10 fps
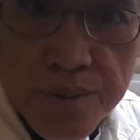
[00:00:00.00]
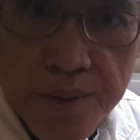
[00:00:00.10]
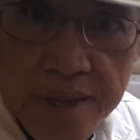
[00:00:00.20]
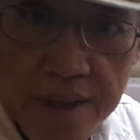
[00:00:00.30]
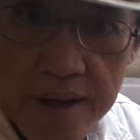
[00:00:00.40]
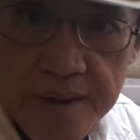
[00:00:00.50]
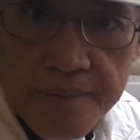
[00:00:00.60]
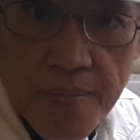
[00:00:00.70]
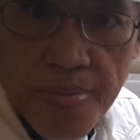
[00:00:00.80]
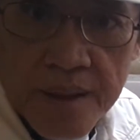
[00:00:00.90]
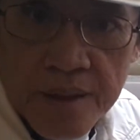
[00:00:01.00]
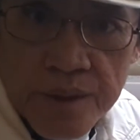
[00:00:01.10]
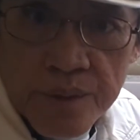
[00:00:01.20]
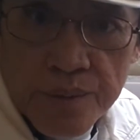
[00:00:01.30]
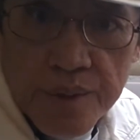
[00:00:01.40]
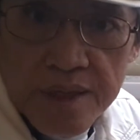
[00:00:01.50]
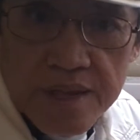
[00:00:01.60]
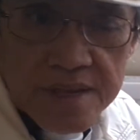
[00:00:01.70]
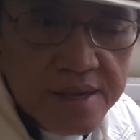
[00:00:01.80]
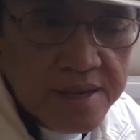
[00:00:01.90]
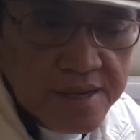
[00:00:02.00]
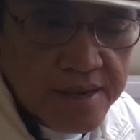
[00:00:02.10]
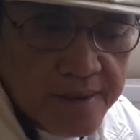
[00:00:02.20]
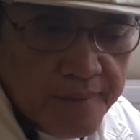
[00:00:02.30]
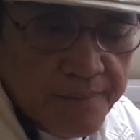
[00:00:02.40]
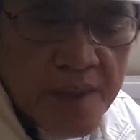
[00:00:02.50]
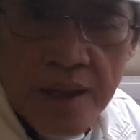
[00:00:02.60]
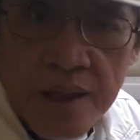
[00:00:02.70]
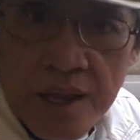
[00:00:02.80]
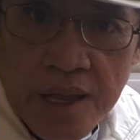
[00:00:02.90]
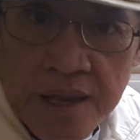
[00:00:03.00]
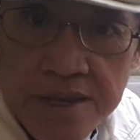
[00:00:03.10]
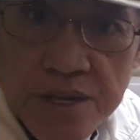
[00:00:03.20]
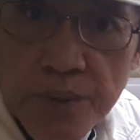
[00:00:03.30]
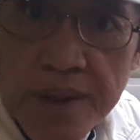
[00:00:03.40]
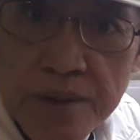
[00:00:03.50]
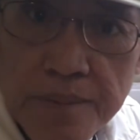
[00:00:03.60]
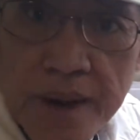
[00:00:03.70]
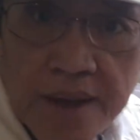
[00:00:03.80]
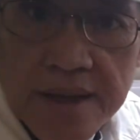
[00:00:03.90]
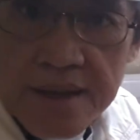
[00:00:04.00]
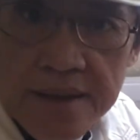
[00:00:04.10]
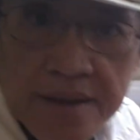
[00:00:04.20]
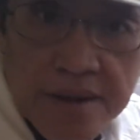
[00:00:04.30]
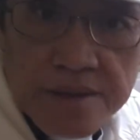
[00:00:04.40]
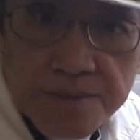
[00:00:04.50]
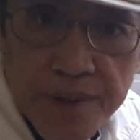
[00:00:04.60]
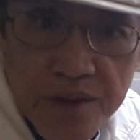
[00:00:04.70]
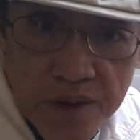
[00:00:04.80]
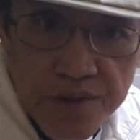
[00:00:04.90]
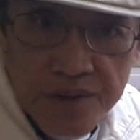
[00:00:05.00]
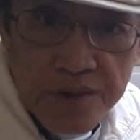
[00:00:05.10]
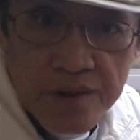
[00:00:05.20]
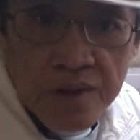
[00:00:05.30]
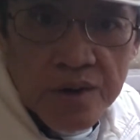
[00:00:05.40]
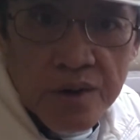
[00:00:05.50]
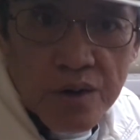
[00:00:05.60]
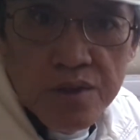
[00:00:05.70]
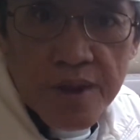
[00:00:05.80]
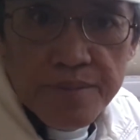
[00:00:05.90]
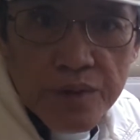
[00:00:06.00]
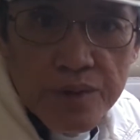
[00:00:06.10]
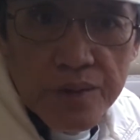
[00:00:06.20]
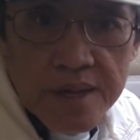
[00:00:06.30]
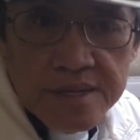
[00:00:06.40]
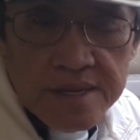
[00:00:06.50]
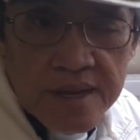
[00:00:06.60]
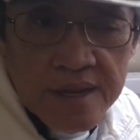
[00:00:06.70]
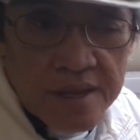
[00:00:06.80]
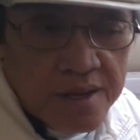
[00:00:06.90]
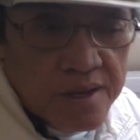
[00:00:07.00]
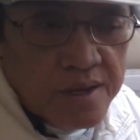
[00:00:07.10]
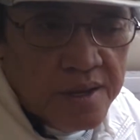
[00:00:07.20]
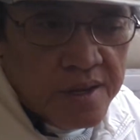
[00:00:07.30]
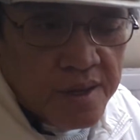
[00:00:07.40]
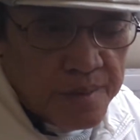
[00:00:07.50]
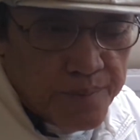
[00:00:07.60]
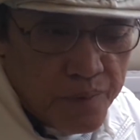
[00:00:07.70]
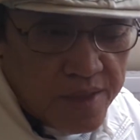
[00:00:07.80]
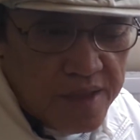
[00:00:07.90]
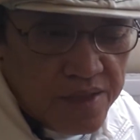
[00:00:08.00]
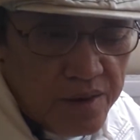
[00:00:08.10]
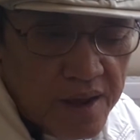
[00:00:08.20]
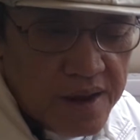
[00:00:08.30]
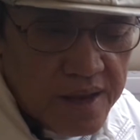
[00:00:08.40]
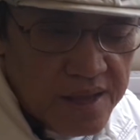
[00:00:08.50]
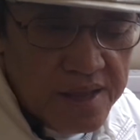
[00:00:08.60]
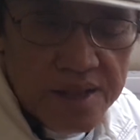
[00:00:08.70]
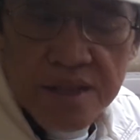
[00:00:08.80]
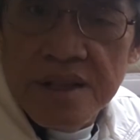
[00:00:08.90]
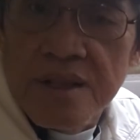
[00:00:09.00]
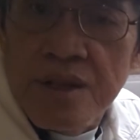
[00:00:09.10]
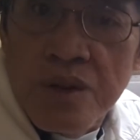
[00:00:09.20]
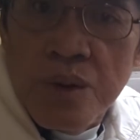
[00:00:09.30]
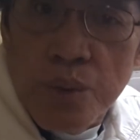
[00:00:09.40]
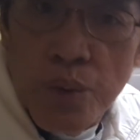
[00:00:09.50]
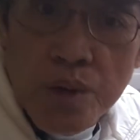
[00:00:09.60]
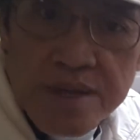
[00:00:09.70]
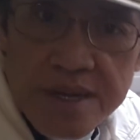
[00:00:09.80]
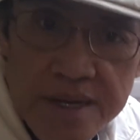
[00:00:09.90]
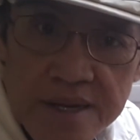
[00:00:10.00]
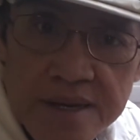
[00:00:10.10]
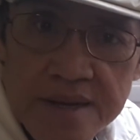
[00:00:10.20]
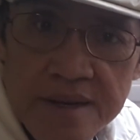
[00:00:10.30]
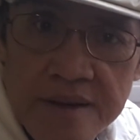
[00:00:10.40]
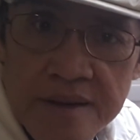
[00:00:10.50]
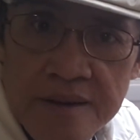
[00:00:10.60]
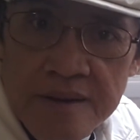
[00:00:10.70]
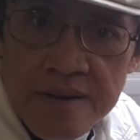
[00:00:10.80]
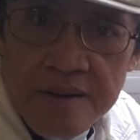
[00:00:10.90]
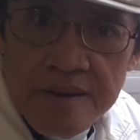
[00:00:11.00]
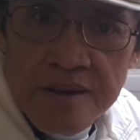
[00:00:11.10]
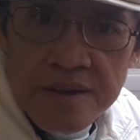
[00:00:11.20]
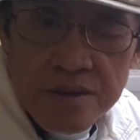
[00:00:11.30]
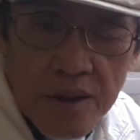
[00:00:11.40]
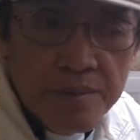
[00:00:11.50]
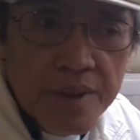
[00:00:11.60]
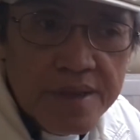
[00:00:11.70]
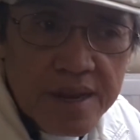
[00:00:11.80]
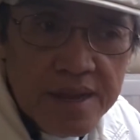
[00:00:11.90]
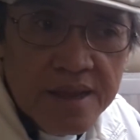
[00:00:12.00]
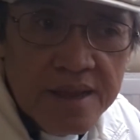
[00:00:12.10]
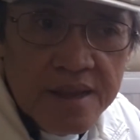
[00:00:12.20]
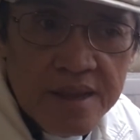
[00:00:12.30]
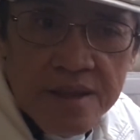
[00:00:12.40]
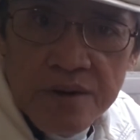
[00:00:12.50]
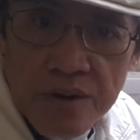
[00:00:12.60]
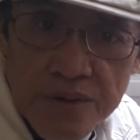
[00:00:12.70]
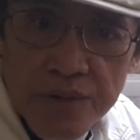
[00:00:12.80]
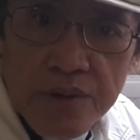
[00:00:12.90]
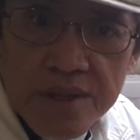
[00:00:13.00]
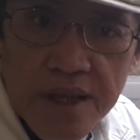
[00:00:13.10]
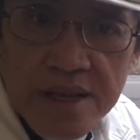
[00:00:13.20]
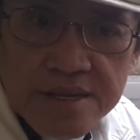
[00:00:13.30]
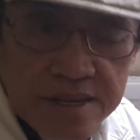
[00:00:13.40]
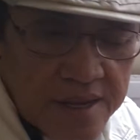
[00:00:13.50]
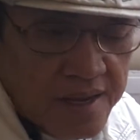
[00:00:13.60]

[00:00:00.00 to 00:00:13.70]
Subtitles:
with this is just when you buy a spring onion, all you have to do is put it clean water. So every 3 or 4 days,